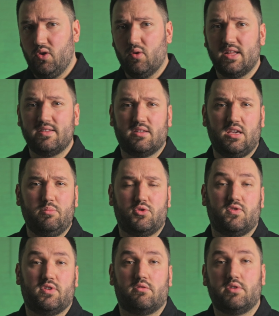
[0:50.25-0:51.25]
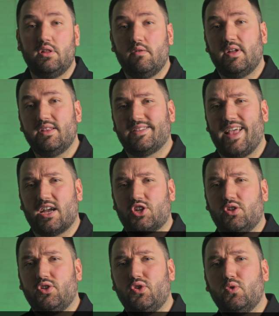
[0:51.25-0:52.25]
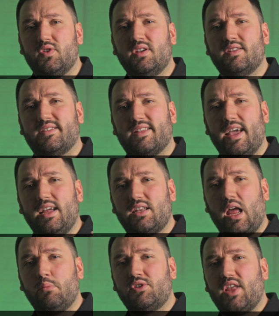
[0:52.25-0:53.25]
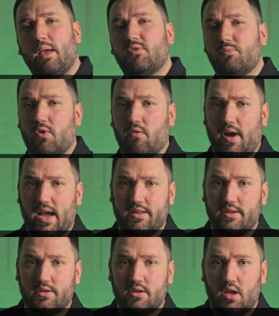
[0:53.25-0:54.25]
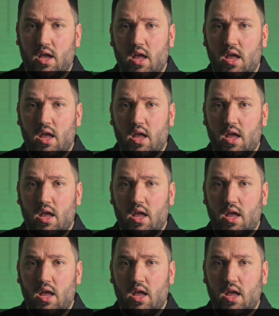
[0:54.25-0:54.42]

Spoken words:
You can skip to the relevant section using the timestamps provided.